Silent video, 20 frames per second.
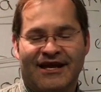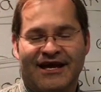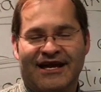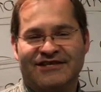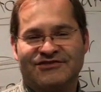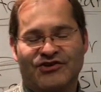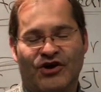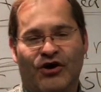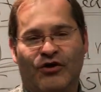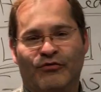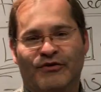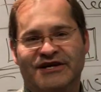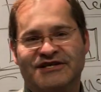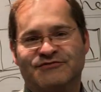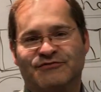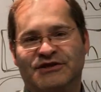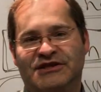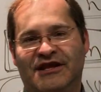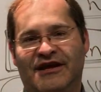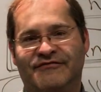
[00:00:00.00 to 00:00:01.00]
As always,
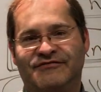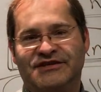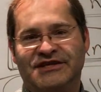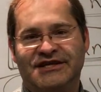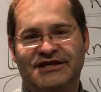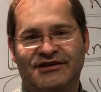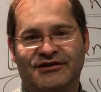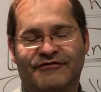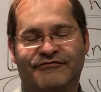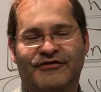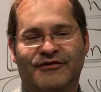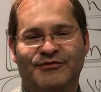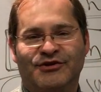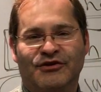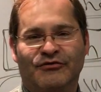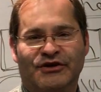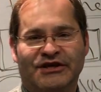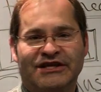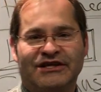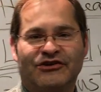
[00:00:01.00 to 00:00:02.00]
we'd love to hear from
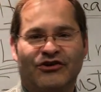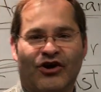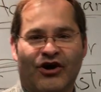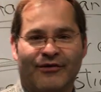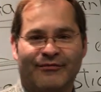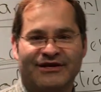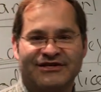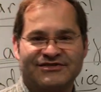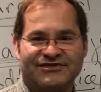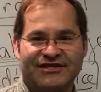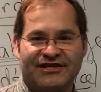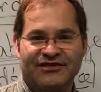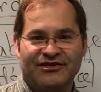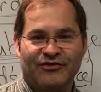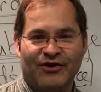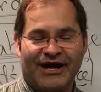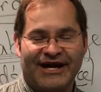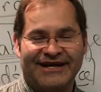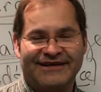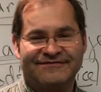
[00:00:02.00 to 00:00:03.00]
you, any comments that
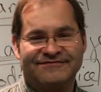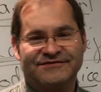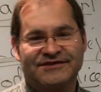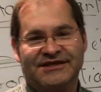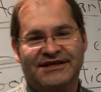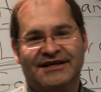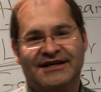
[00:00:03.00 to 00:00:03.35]
you have.